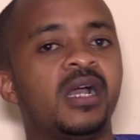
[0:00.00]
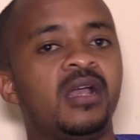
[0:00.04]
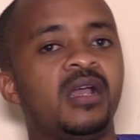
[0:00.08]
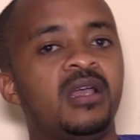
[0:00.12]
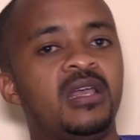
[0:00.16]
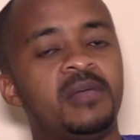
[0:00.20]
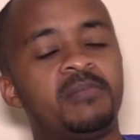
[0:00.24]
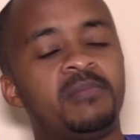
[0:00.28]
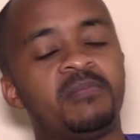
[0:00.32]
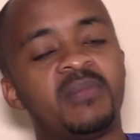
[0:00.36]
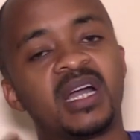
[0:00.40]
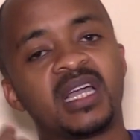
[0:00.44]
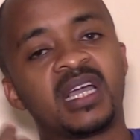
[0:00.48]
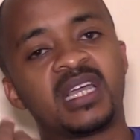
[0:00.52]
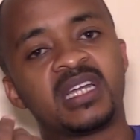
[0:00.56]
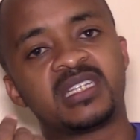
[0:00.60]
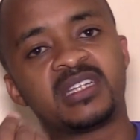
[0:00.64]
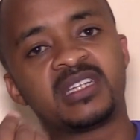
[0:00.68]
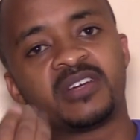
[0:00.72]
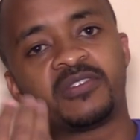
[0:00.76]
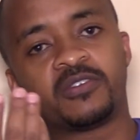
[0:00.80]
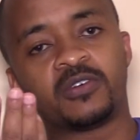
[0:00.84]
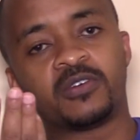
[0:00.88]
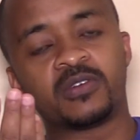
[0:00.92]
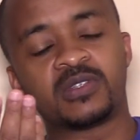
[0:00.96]

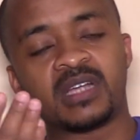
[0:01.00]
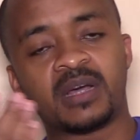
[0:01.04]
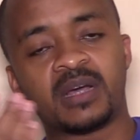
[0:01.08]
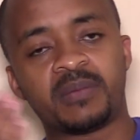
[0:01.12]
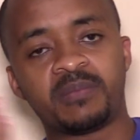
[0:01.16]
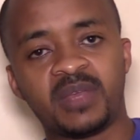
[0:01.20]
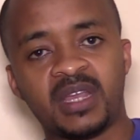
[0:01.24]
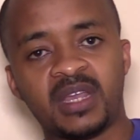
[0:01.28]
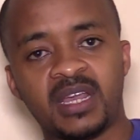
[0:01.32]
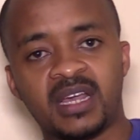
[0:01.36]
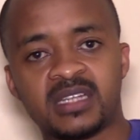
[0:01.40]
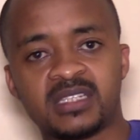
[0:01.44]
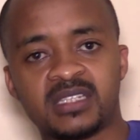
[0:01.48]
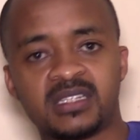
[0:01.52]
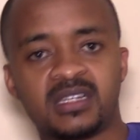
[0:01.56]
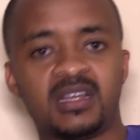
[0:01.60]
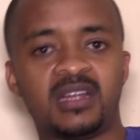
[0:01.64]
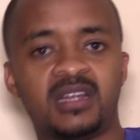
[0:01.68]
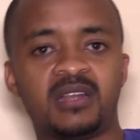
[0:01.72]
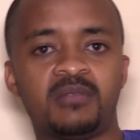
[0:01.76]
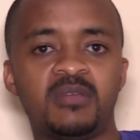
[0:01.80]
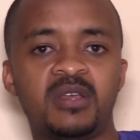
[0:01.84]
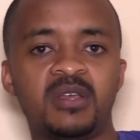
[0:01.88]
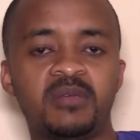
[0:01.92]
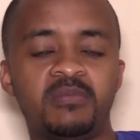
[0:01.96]
marketer for some years,
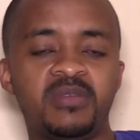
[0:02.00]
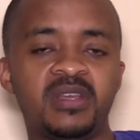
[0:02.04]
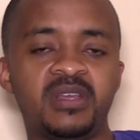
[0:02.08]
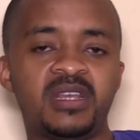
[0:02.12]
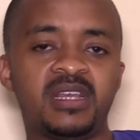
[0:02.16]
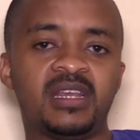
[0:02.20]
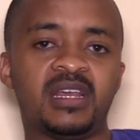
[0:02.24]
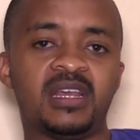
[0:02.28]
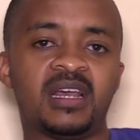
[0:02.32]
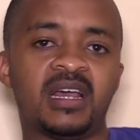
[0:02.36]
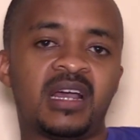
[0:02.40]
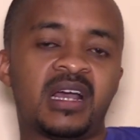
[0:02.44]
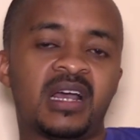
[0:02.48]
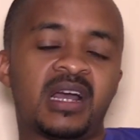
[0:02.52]
and maybe